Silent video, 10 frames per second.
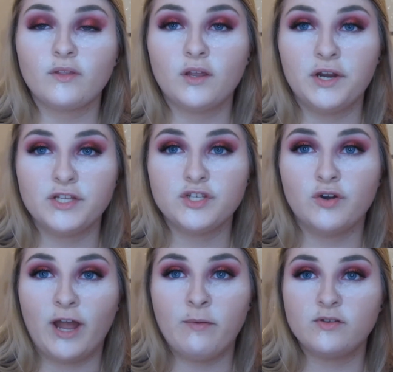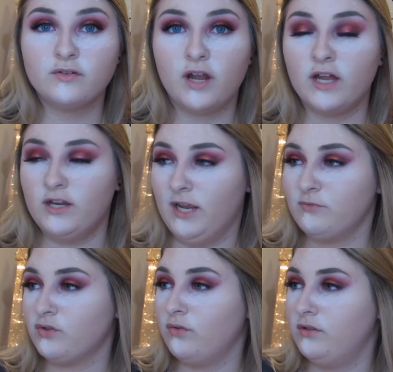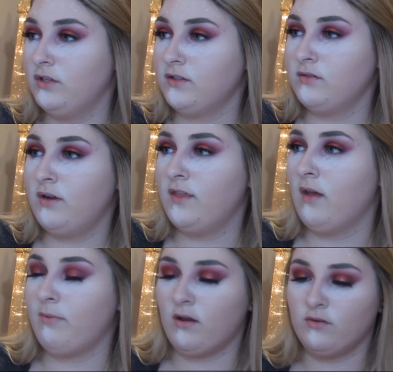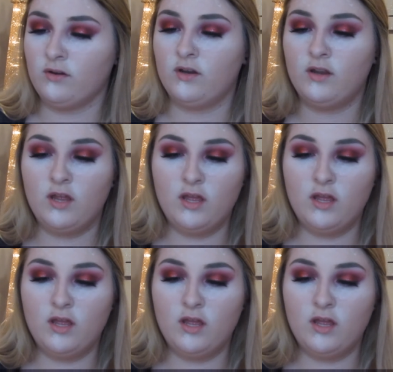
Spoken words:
Alright, so eyebrows are on and I'm just going to dust away that powder.